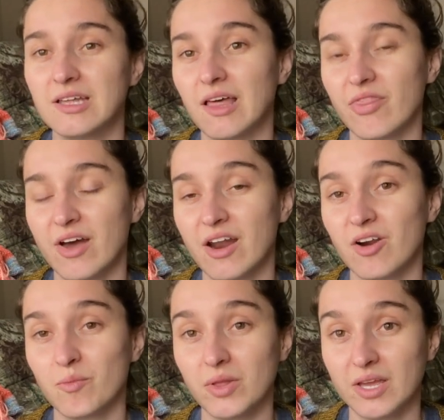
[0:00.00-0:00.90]
that
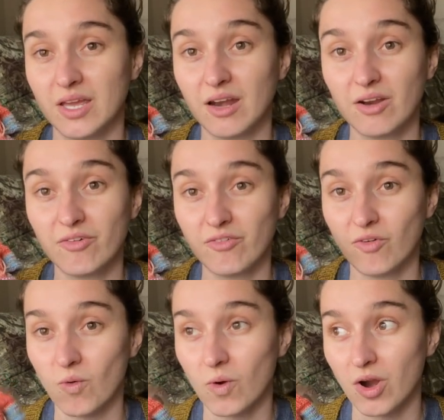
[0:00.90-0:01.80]
are planned
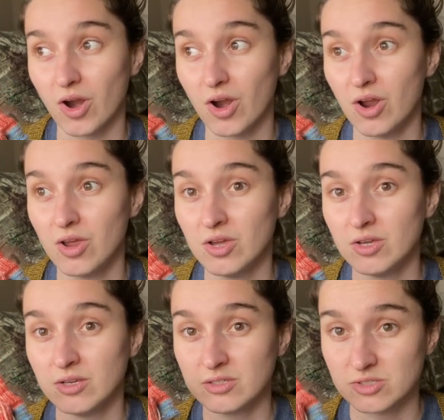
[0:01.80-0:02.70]
for
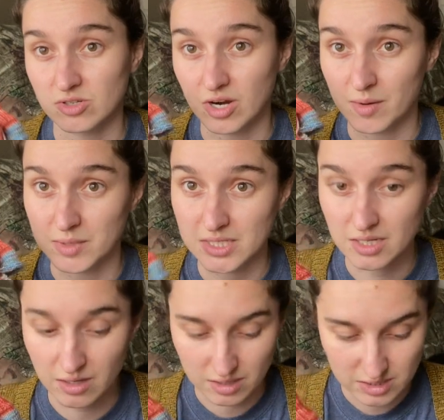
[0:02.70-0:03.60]
scrappy
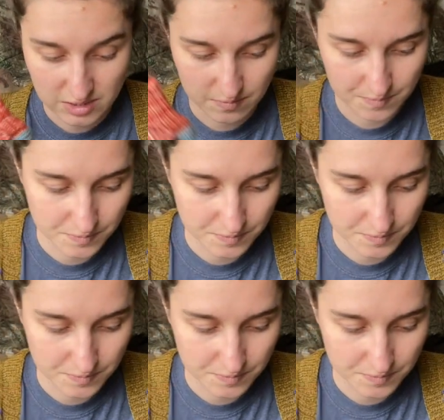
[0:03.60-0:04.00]
socks.